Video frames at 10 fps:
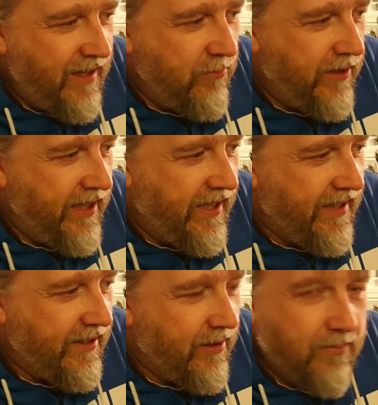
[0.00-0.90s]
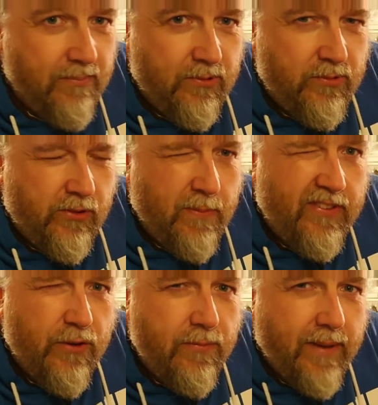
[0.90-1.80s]
And then we,
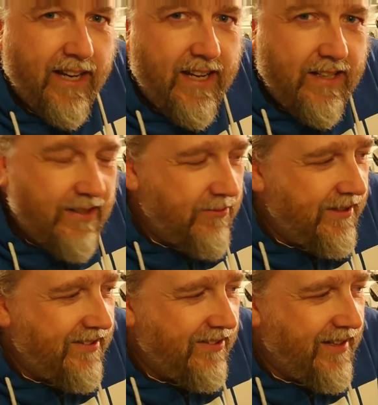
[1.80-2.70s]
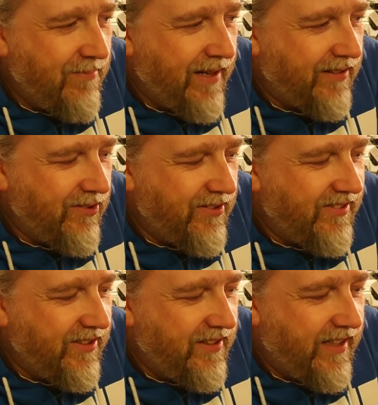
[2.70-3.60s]
just myself and Big A, that went to Impact
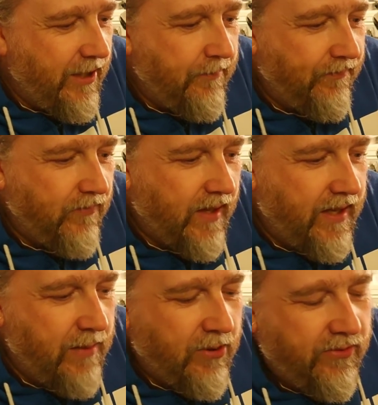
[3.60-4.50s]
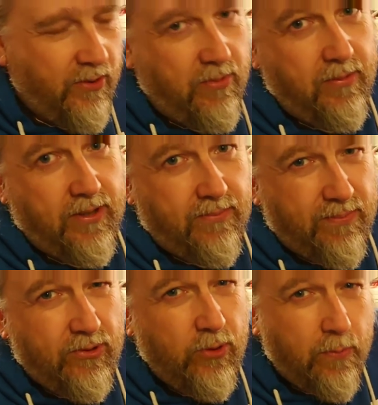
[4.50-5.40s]
on the Sunday. But obviously we were
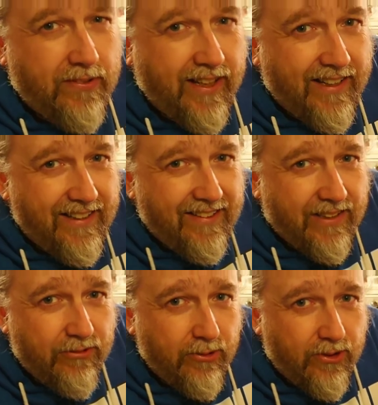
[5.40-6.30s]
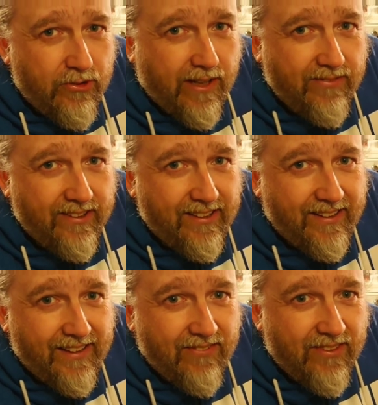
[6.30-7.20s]
super tired after all the
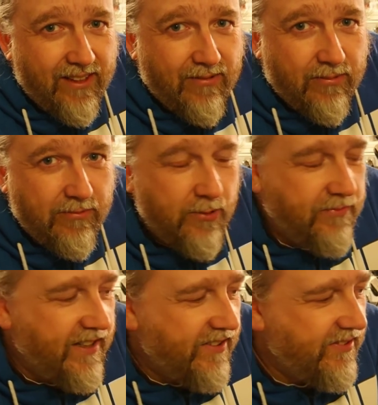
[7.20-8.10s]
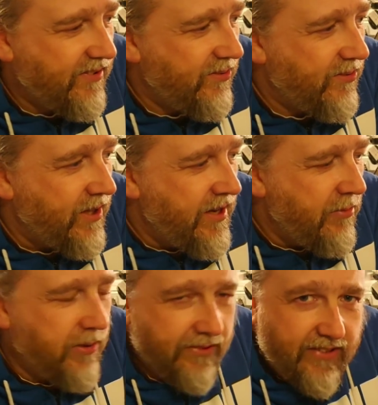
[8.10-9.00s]
travelling and everything from Foam Fest, so
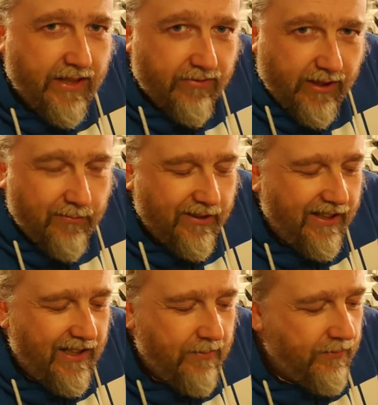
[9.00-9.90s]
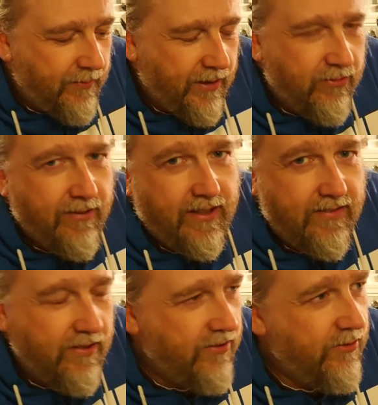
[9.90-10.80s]
we only stayed for a couple of games, but it was
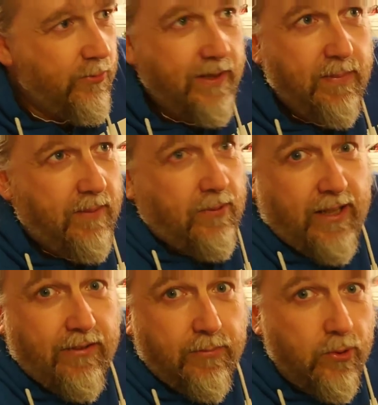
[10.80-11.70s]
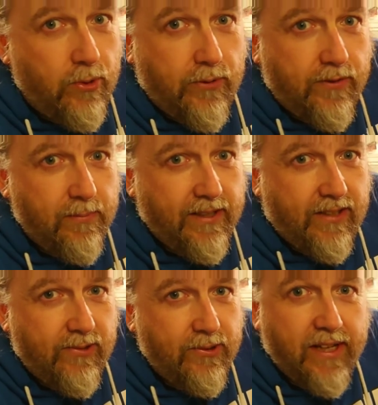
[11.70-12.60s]
great. So many people there from all over the
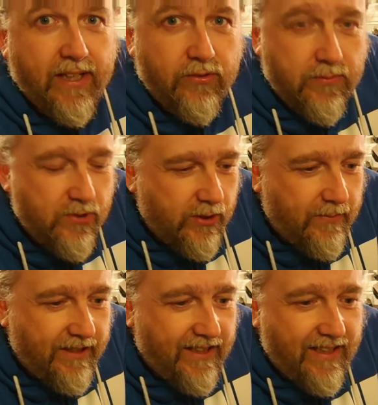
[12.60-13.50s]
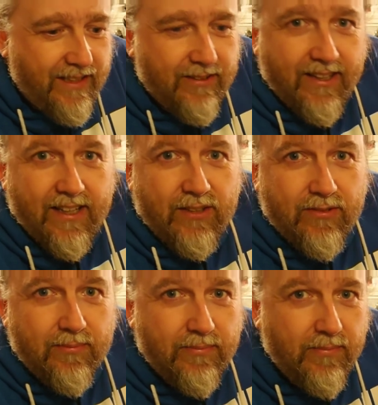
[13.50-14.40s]
place, all the guys from Germany,
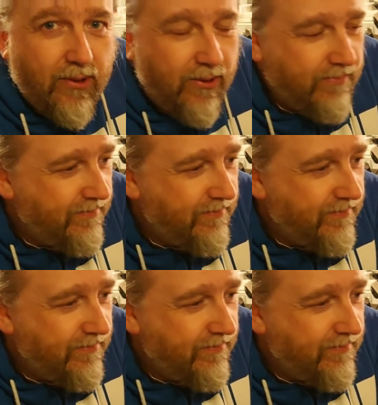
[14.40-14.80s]
guys from